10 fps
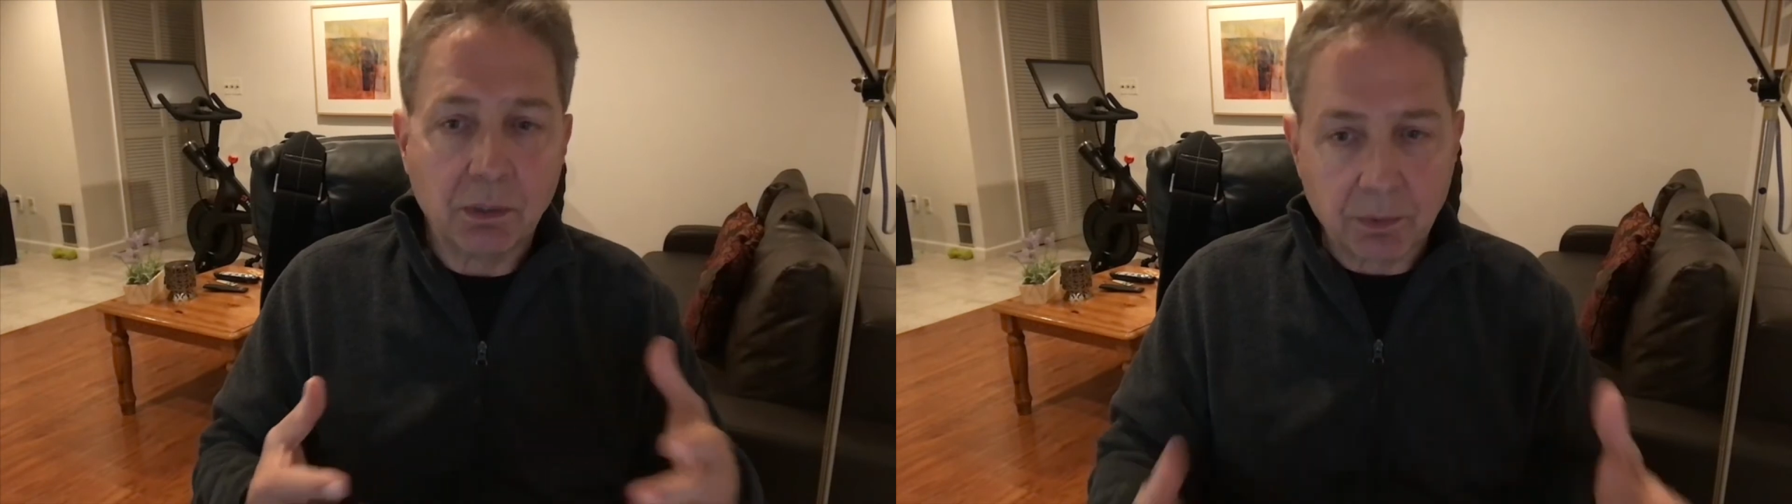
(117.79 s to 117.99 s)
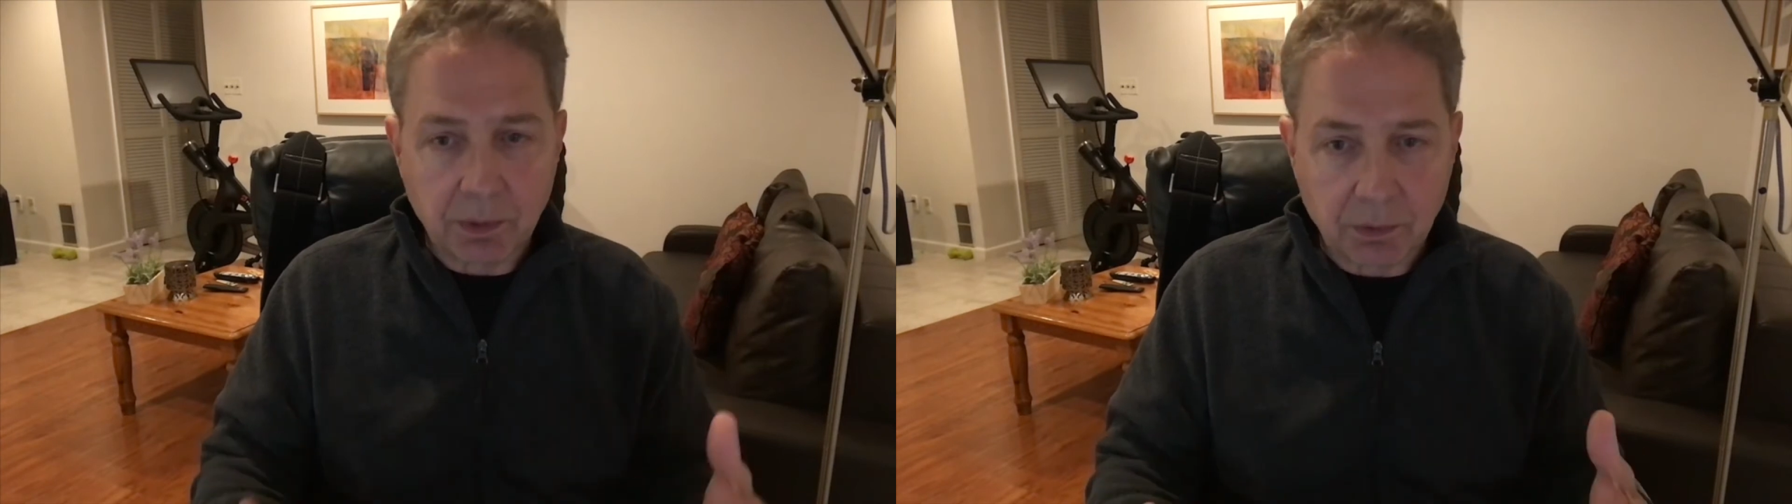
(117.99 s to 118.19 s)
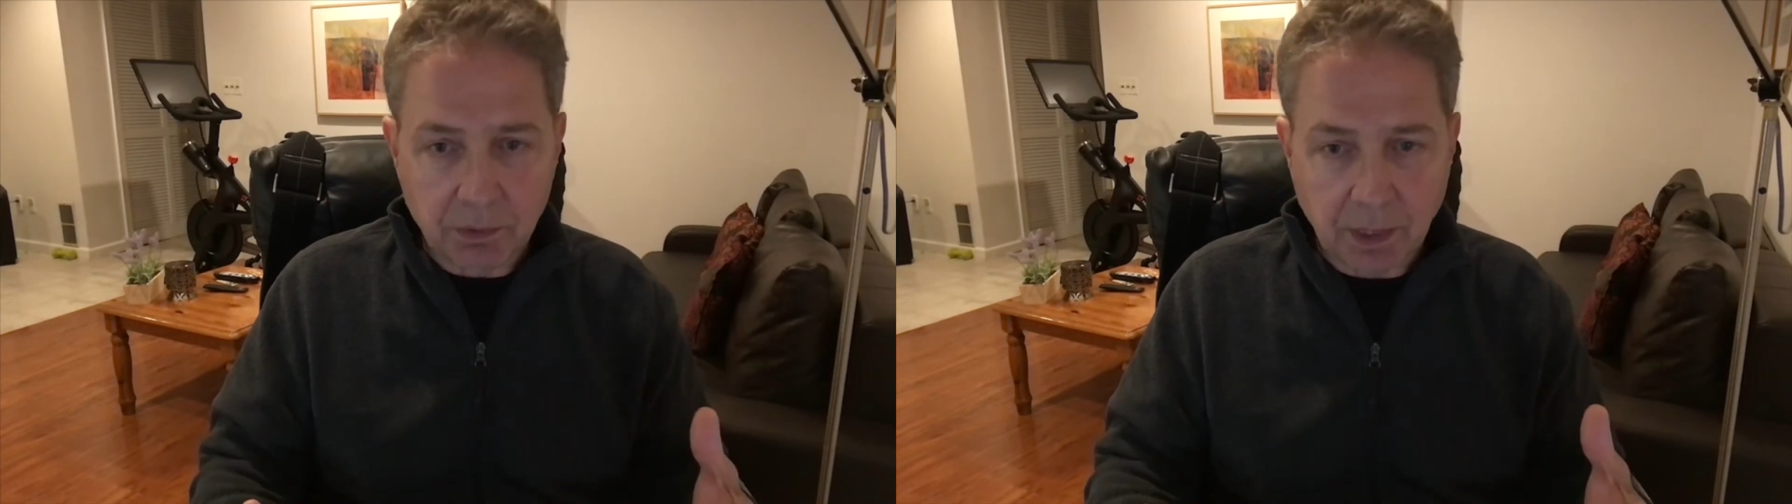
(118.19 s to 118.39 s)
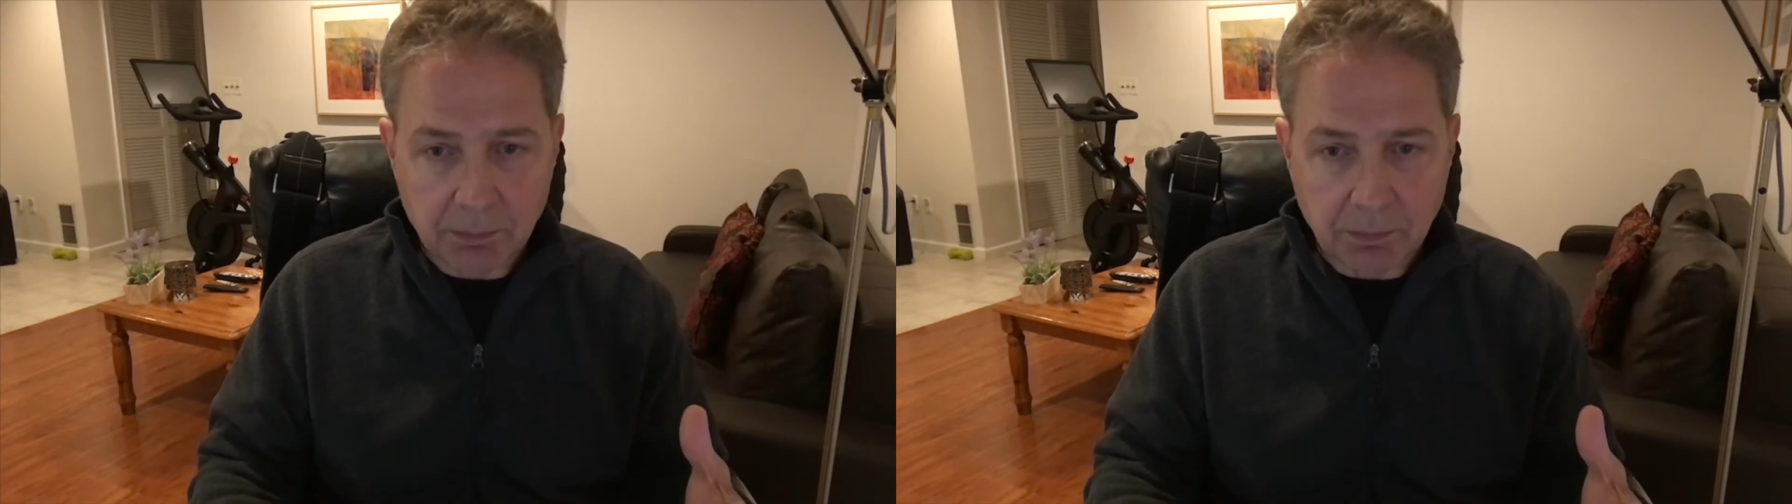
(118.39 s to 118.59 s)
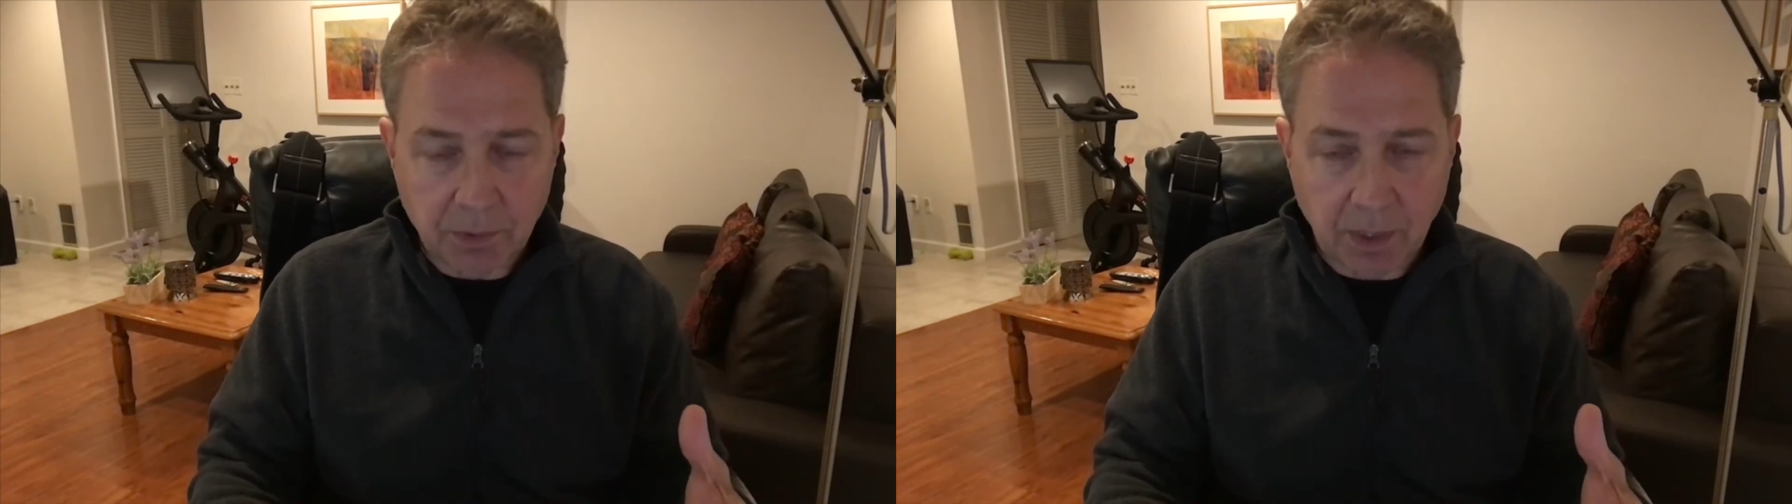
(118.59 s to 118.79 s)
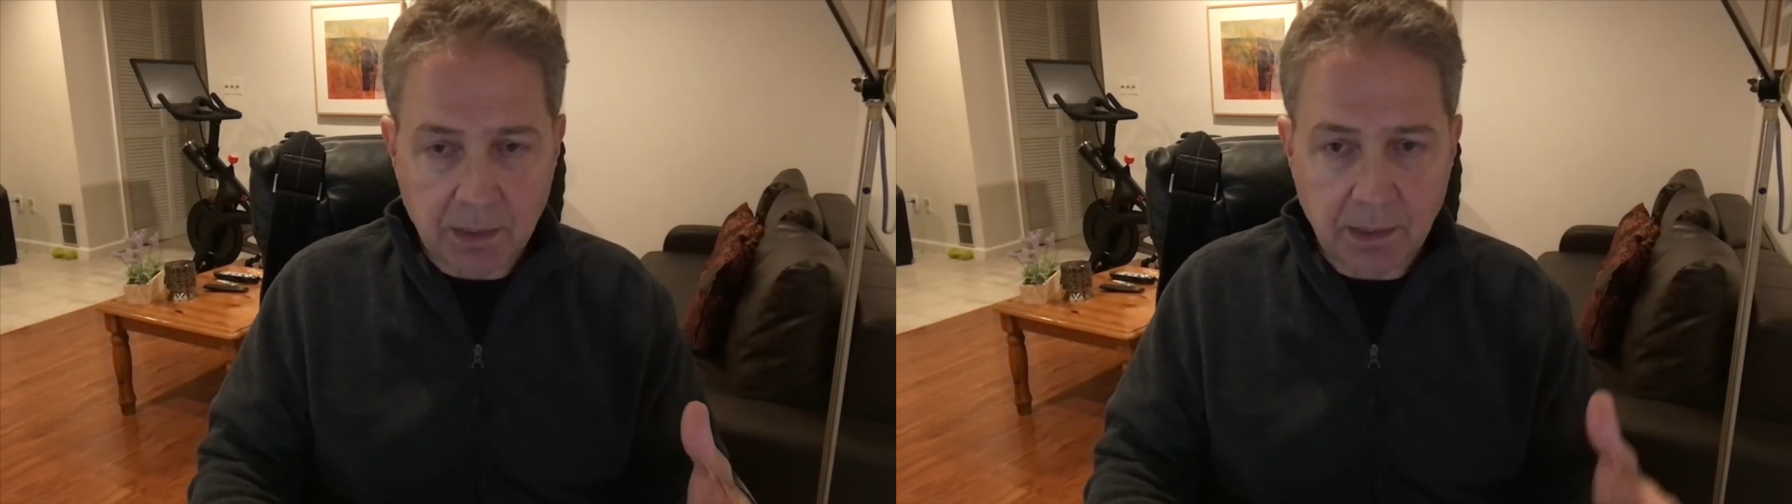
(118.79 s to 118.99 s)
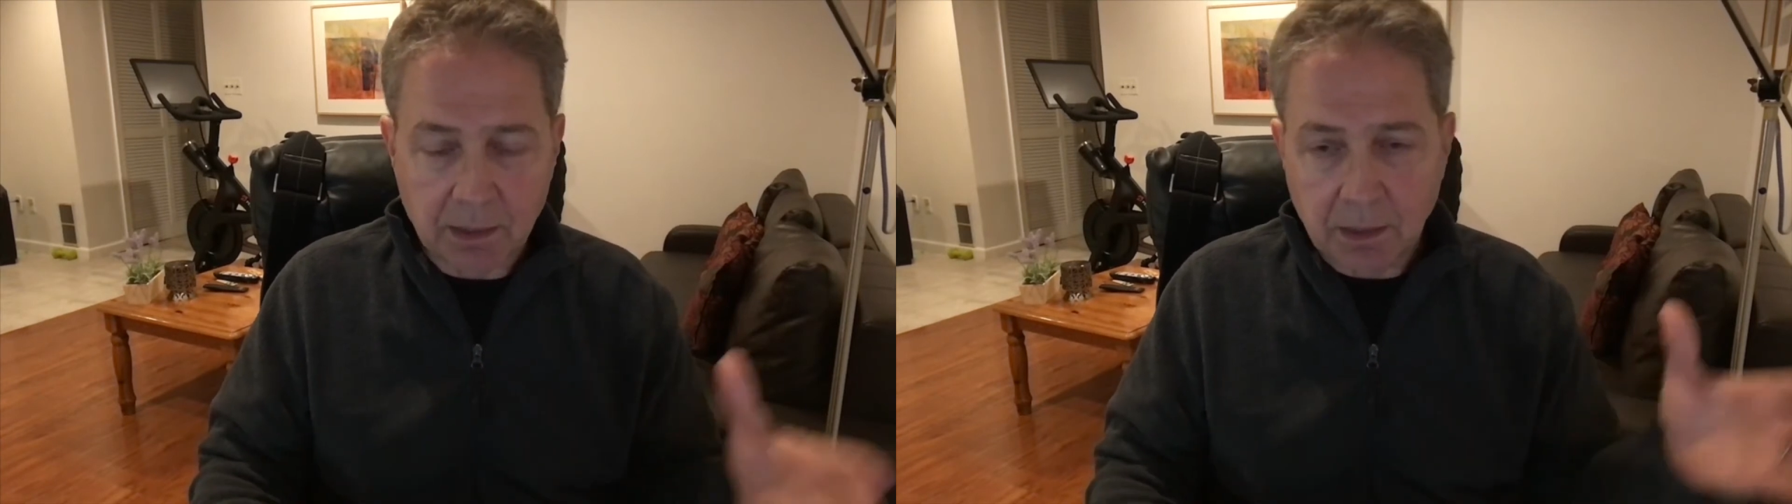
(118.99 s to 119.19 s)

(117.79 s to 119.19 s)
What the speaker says: and other types of content